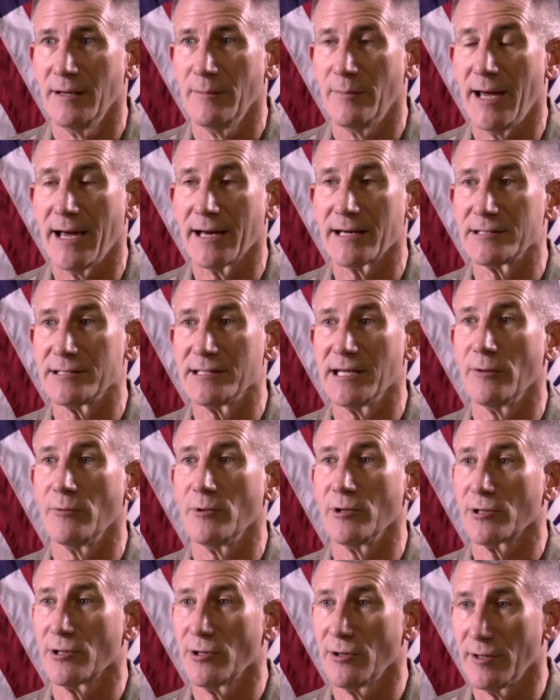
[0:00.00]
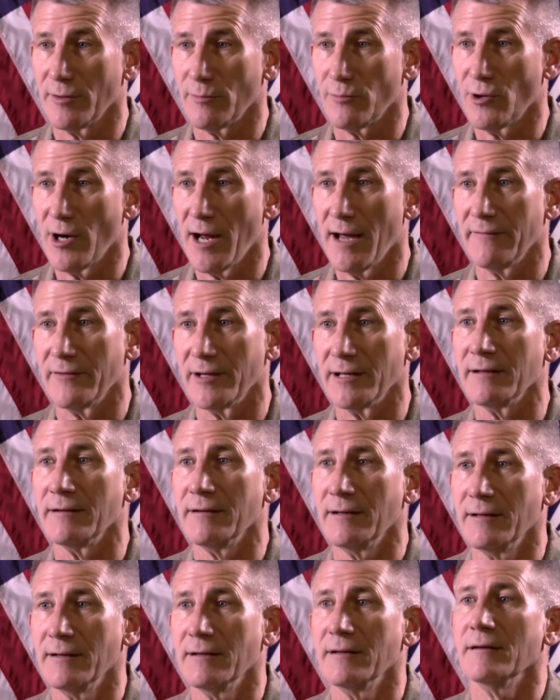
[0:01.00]
Pakistan will occur in private,
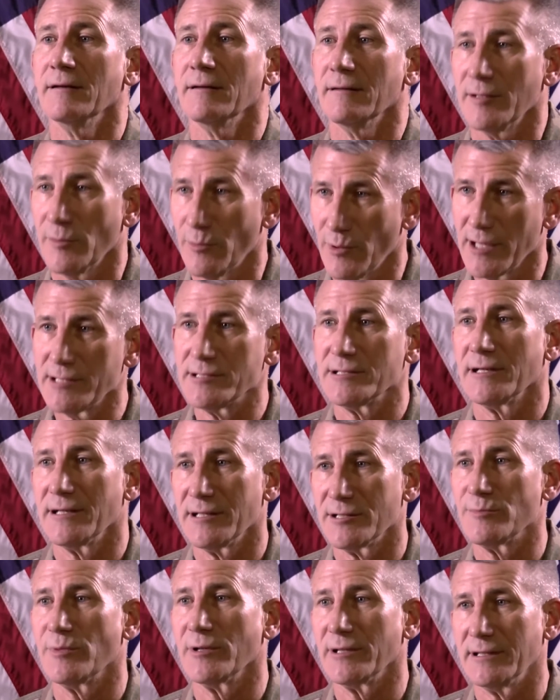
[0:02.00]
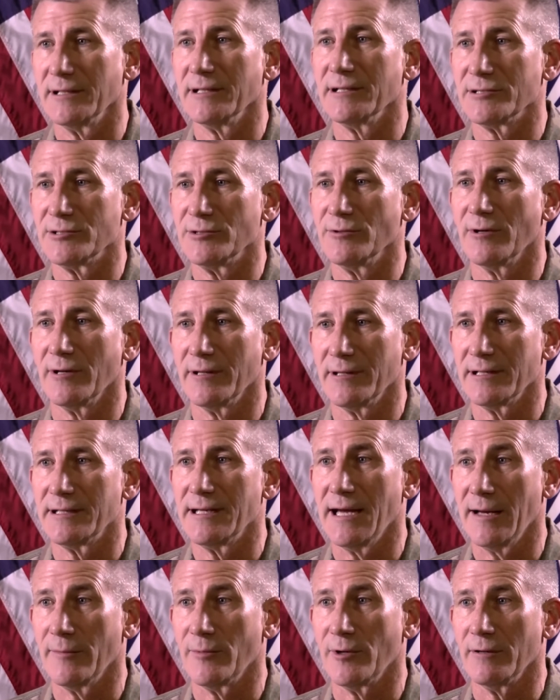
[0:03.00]
the president has put the issue on the
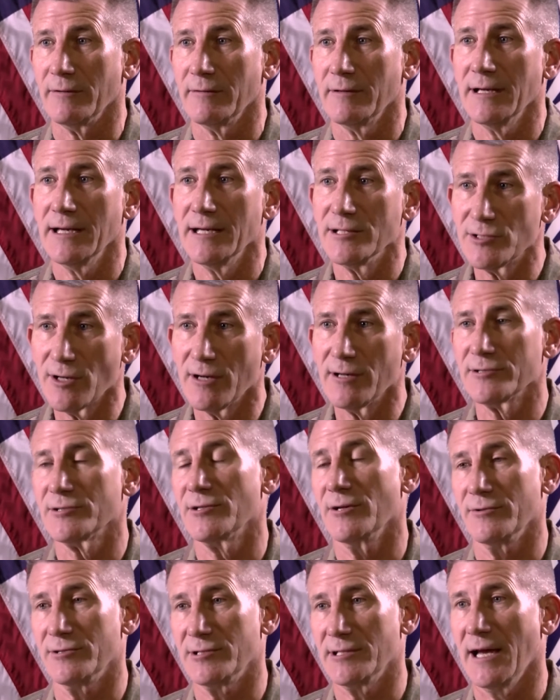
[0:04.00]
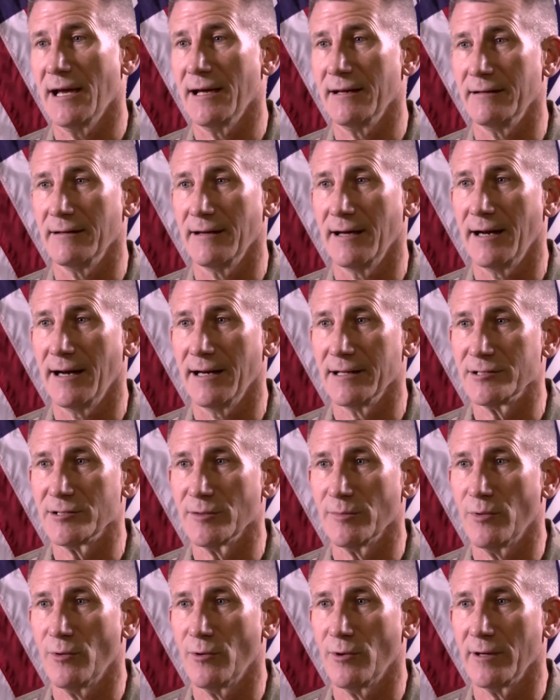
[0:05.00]
table. He's also said, and I
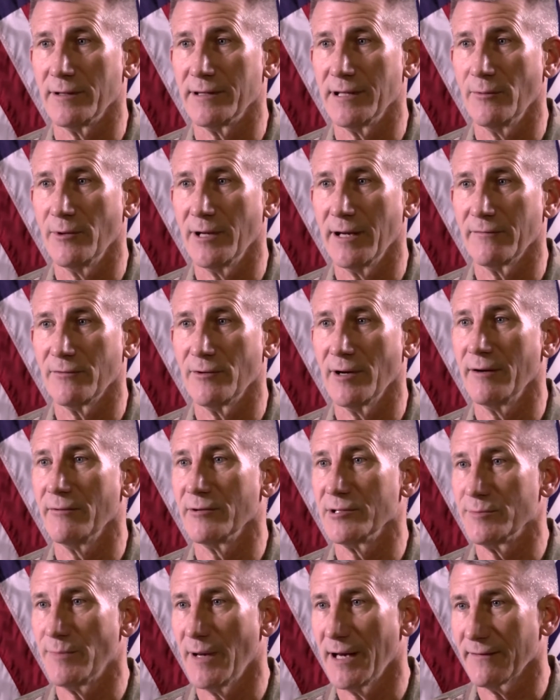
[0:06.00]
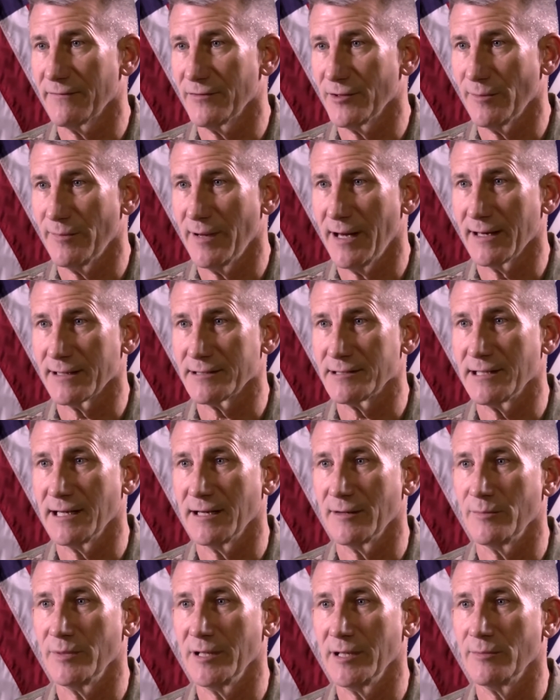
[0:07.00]
support, that we have great respect for the
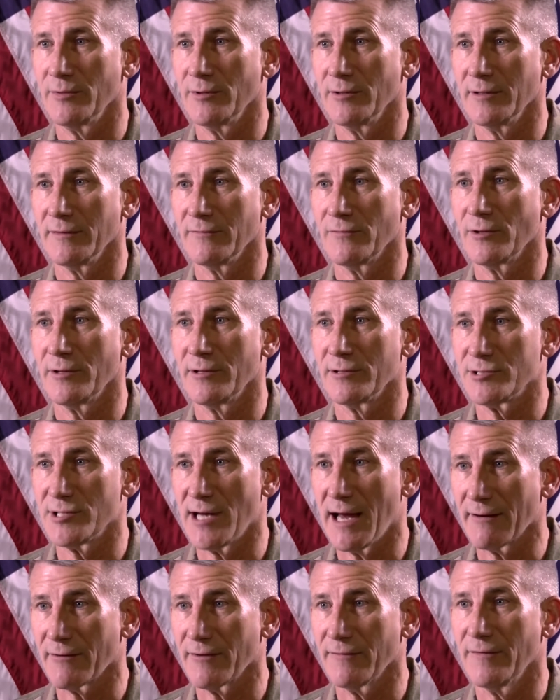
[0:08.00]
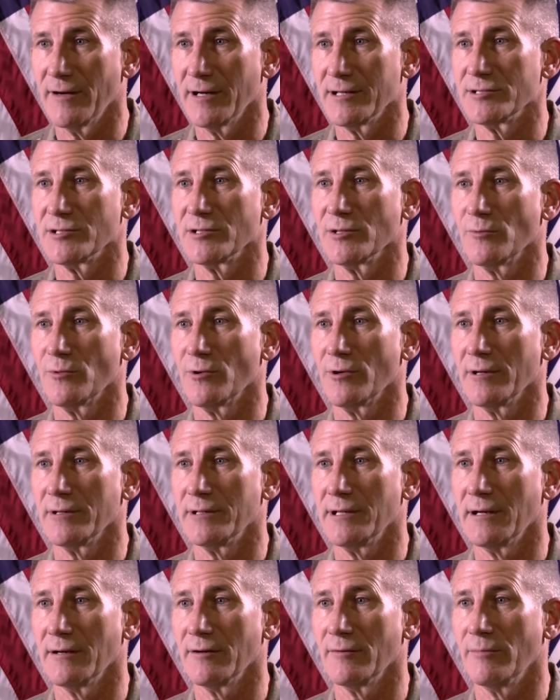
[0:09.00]
Pakistan people and for their sacrifice in the war on
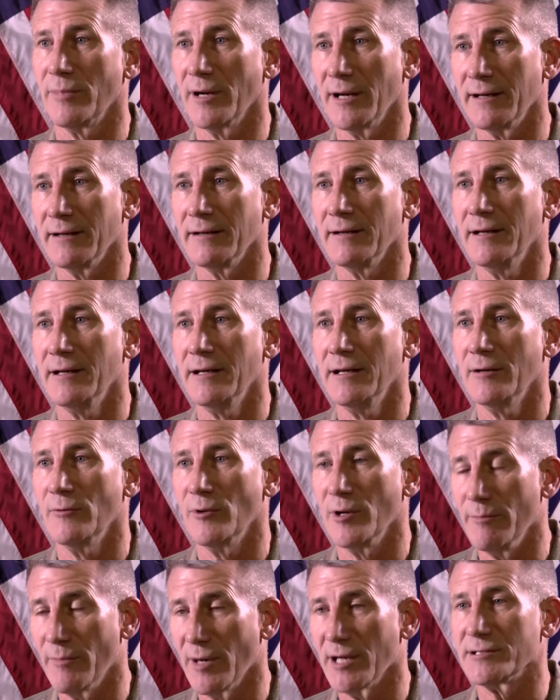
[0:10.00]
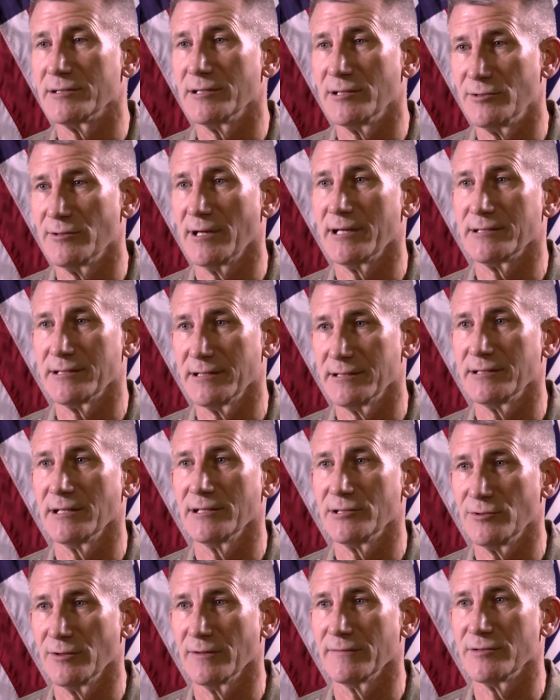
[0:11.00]
terror, but we must address this
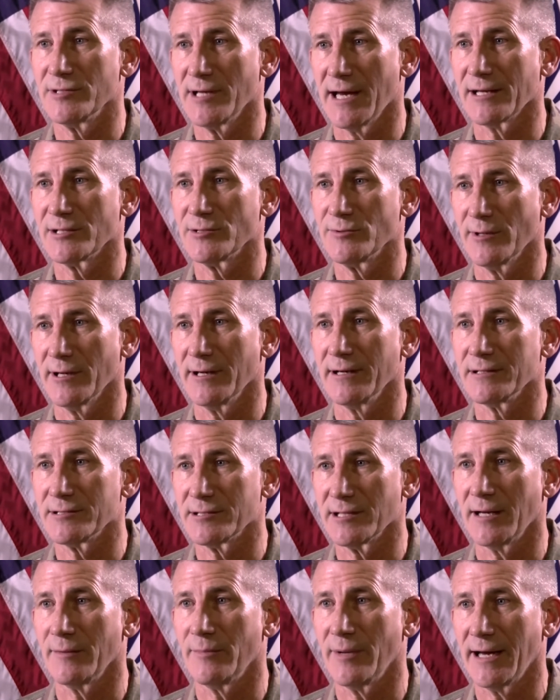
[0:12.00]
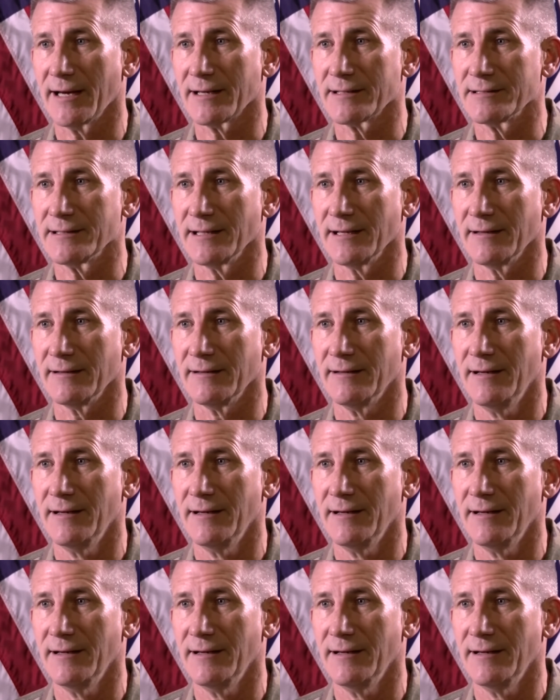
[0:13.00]
issue of sanctuary inside Pakistan.